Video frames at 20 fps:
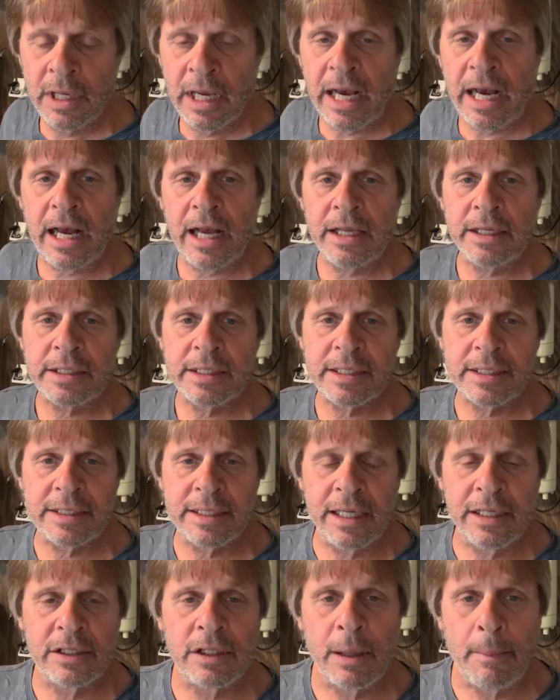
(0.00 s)
I'll
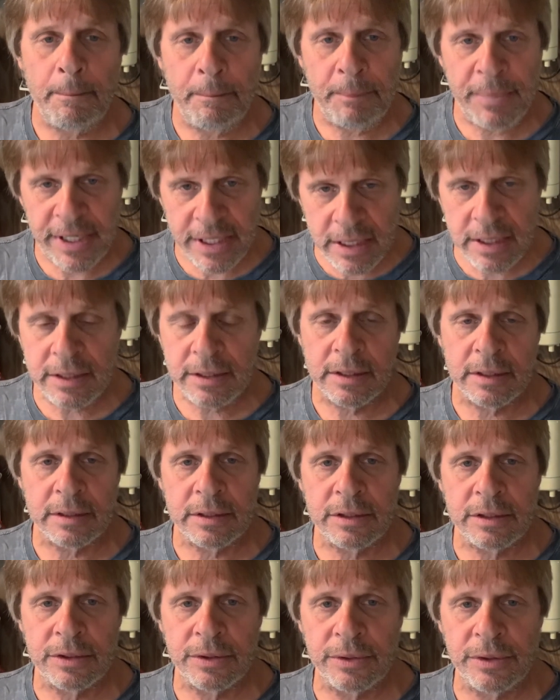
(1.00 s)
send the
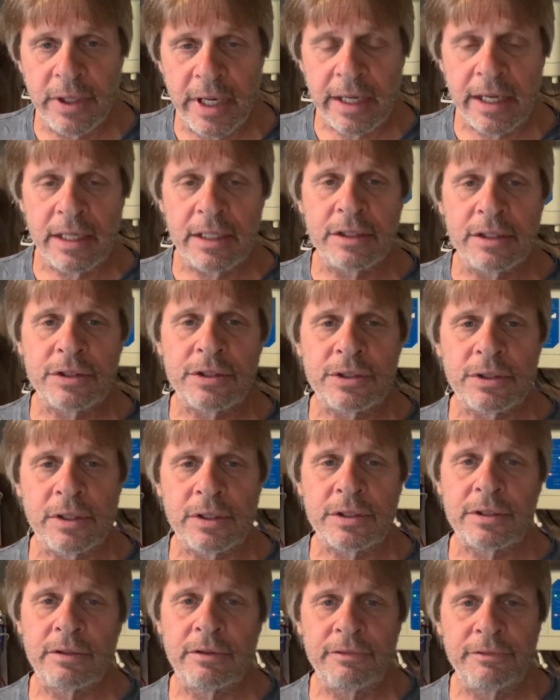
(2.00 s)
pieces to you. I got an
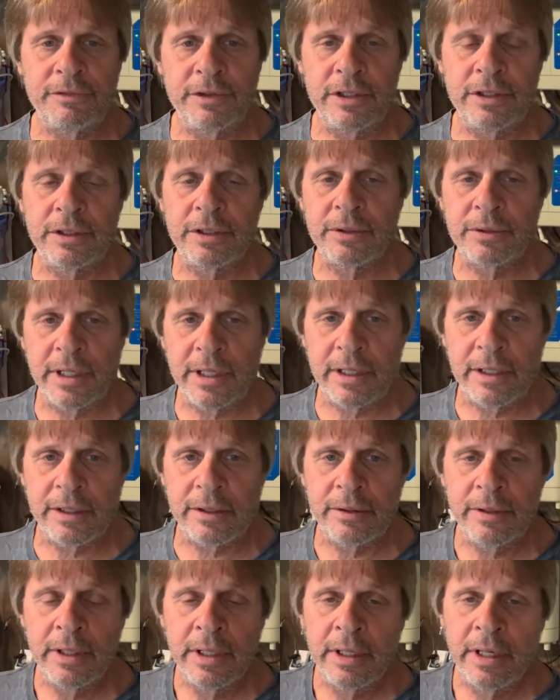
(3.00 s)
instructional video
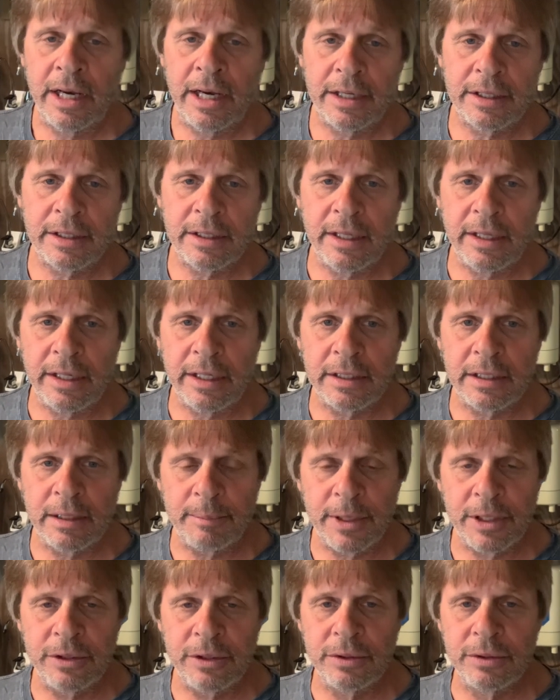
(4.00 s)
now online on
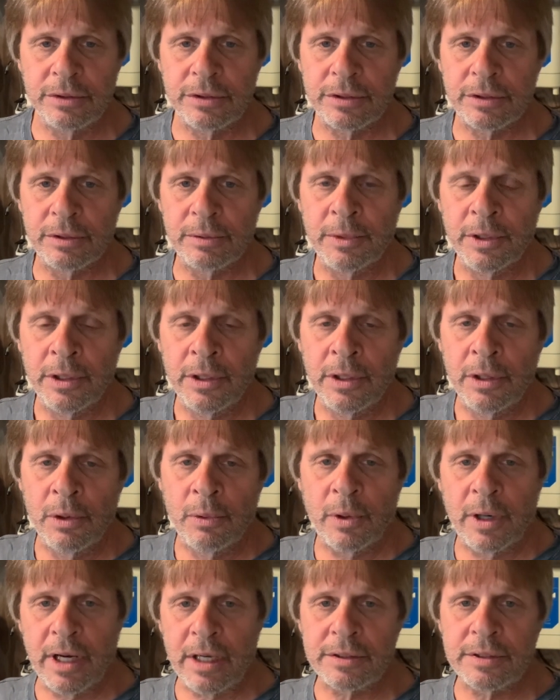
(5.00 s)
my YouTube
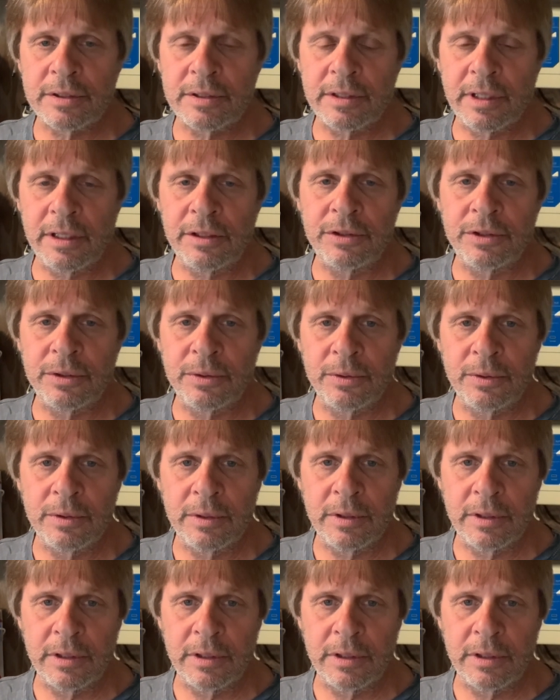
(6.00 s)
where I'll send you